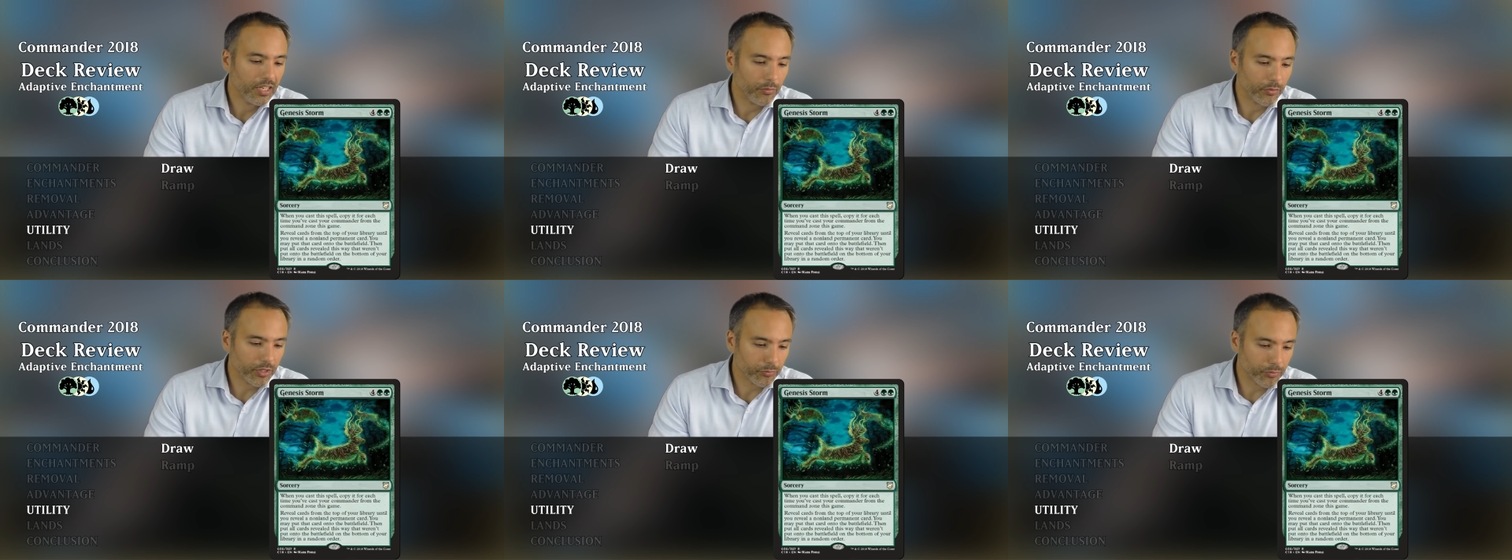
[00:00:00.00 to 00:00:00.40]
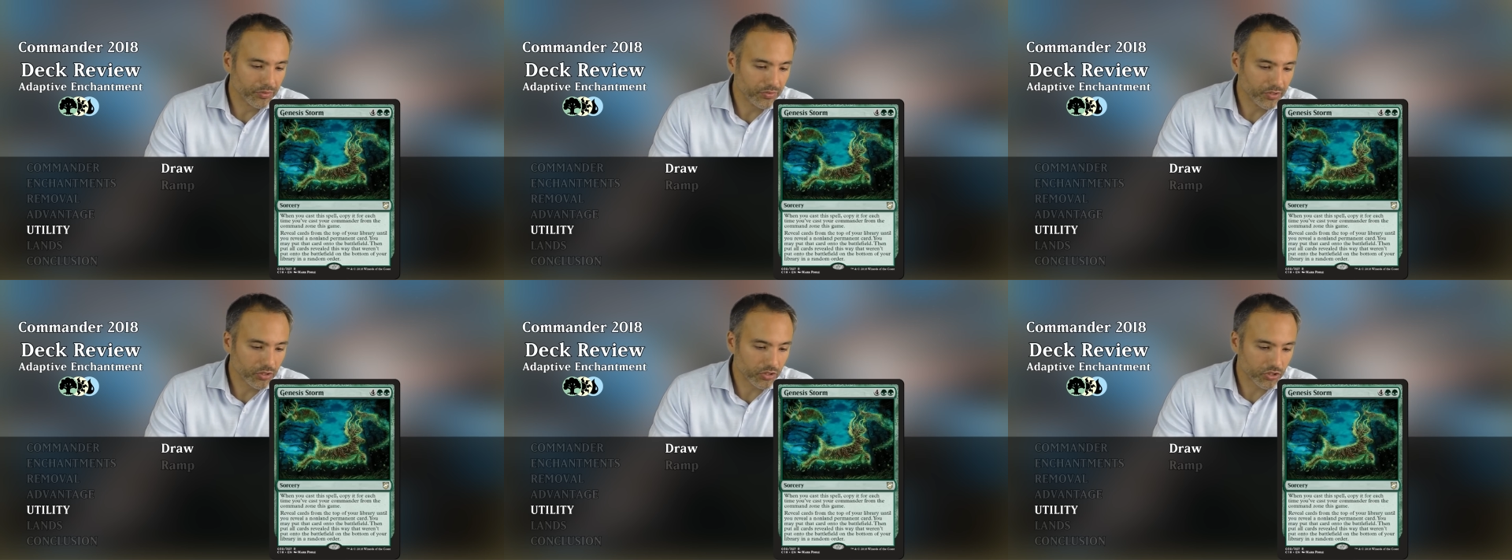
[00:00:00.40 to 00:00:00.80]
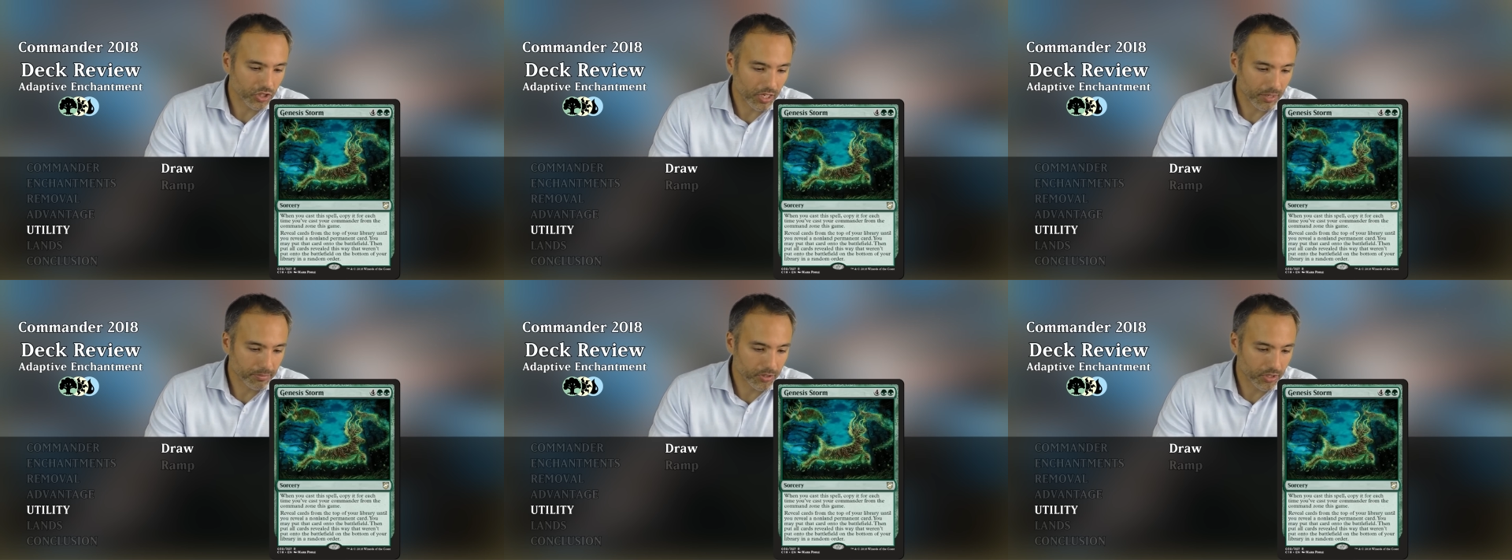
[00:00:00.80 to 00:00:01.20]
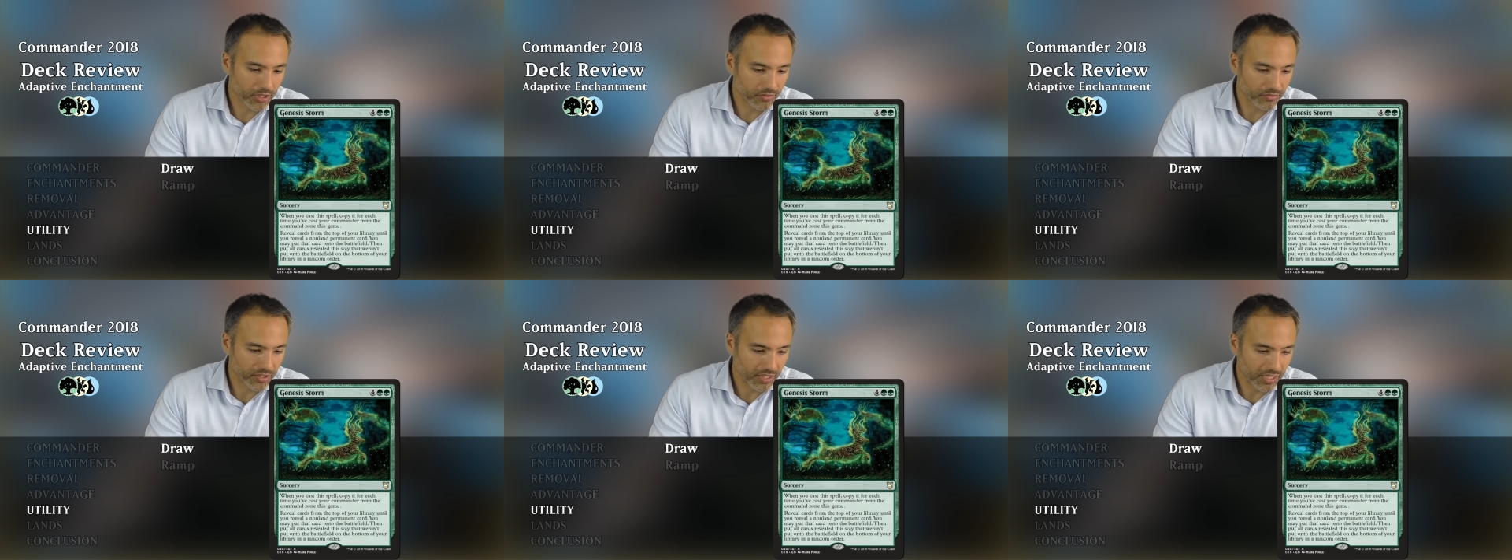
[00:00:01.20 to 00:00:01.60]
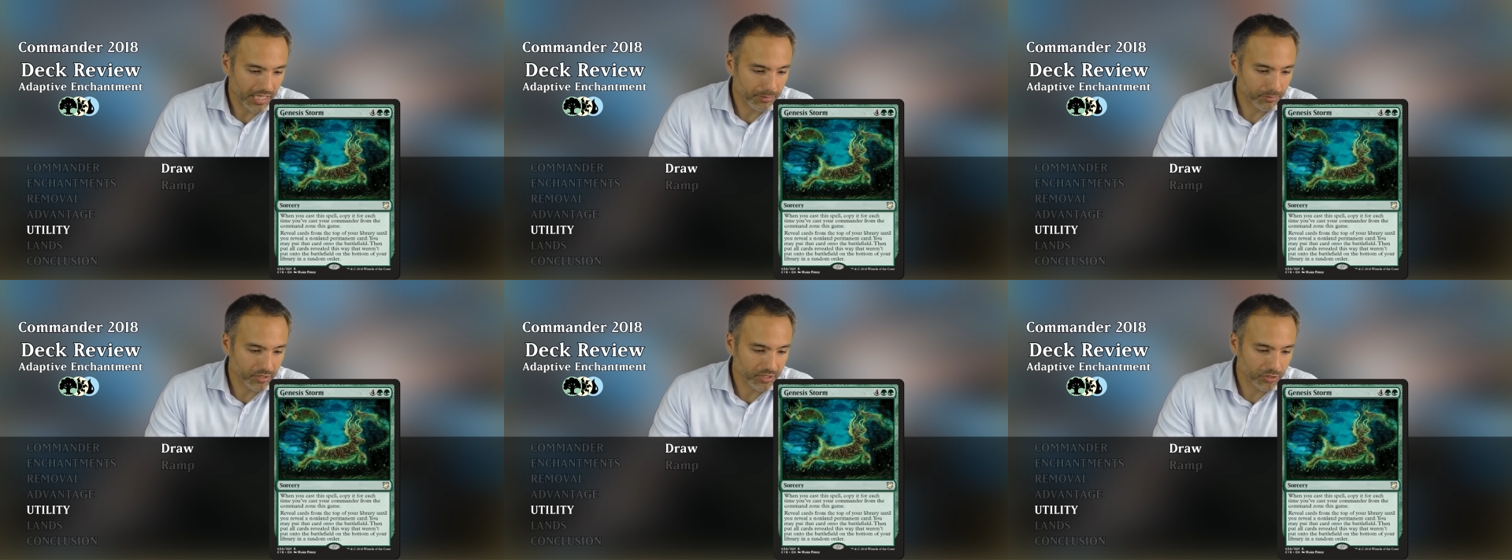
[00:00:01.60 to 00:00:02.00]
We're going to reveal the top card of our
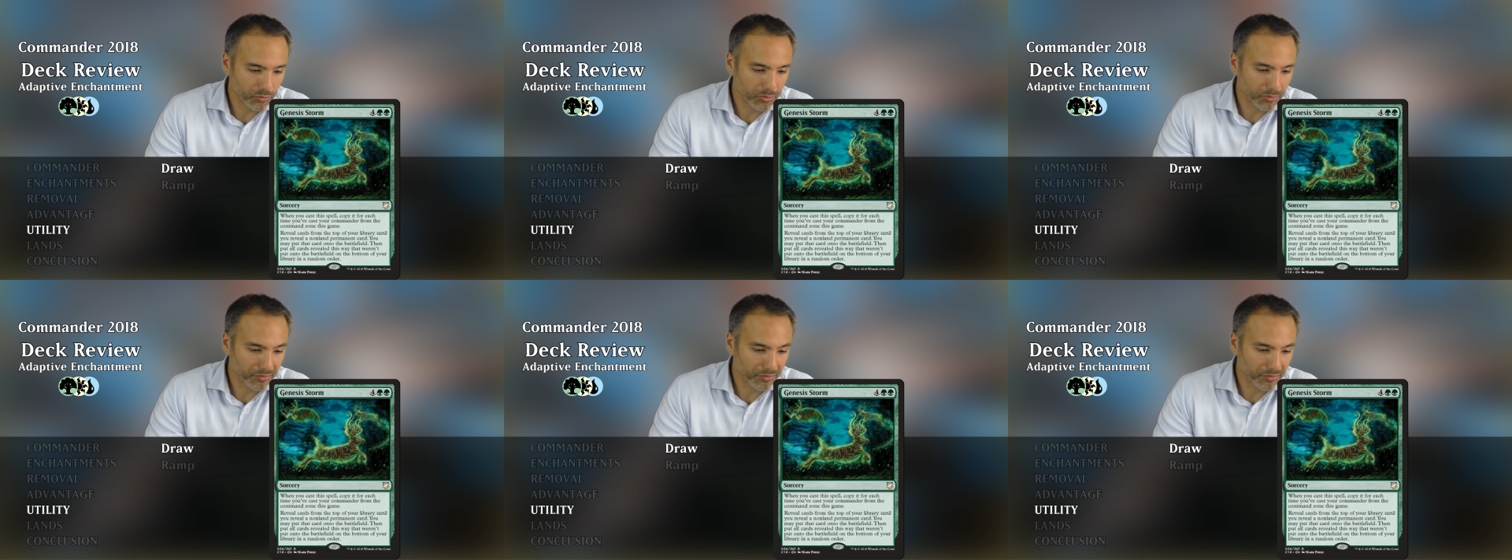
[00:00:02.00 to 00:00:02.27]
library until we